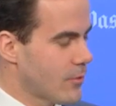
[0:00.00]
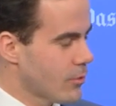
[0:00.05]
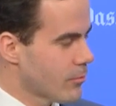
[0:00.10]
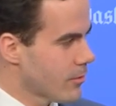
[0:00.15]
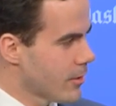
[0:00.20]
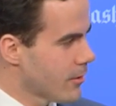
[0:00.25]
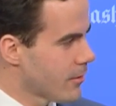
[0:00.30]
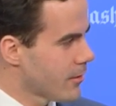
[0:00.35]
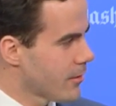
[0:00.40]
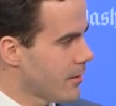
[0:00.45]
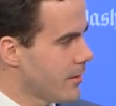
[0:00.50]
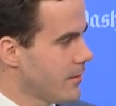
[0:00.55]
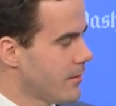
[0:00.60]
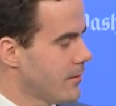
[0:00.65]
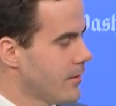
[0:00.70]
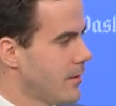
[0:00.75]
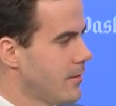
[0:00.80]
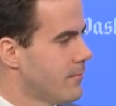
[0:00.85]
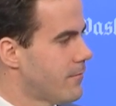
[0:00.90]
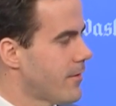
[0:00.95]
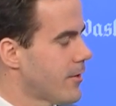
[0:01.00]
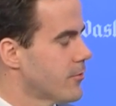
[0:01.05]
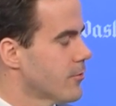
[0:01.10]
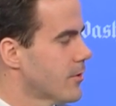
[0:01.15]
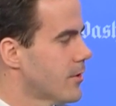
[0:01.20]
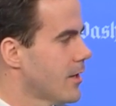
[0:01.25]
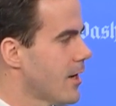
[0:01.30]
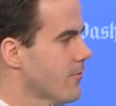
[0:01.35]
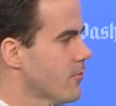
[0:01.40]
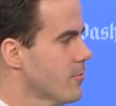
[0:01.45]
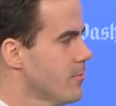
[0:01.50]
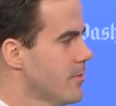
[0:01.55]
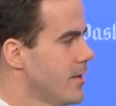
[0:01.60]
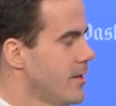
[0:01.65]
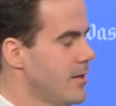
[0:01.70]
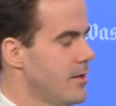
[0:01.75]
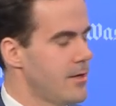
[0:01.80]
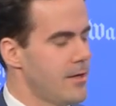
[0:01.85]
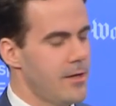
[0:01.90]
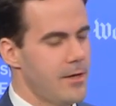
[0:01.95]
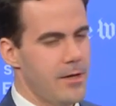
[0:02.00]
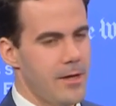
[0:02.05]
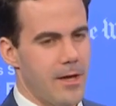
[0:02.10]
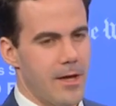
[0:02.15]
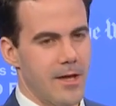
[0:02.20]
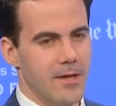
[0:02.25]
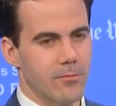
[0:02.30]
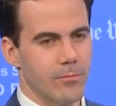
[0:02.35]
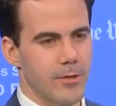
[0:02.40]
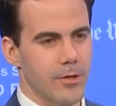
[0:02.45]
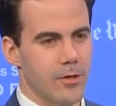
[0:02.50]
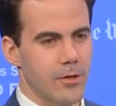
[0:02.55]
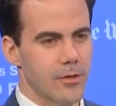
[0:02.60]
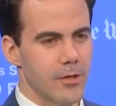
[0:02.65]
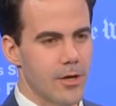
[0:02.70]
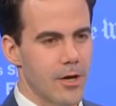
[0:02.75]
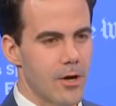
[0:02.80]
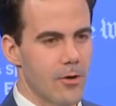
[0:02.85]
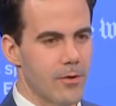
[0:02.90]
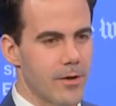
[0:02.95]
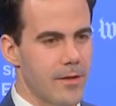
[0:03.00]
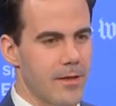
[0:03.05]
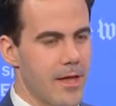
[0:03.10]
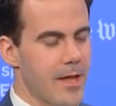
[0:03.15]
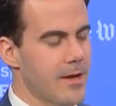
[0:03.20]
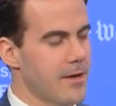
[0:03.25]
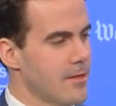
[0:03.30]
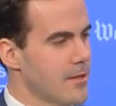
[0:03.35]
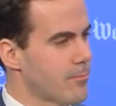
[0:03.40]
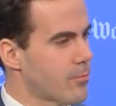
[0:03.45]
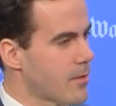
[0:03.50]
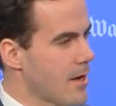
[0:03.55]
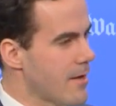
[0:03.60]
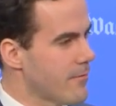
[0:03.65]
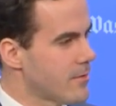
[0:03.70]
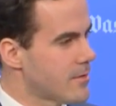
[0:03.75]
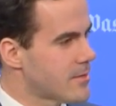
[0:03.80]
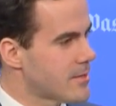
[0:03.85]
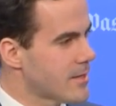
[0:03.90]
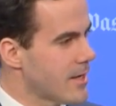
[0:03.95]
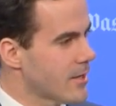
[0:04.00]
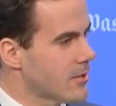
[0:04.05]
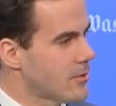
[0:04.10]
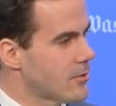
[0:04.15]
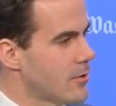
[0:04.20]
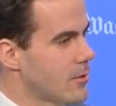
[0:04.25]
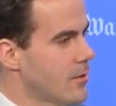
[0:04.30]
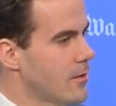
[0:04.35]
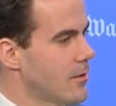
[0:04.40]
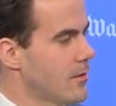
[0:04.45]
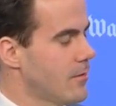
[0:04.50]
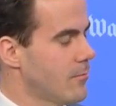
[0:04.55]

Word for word: career in, in federal government, as we all know, and, and in the private sector,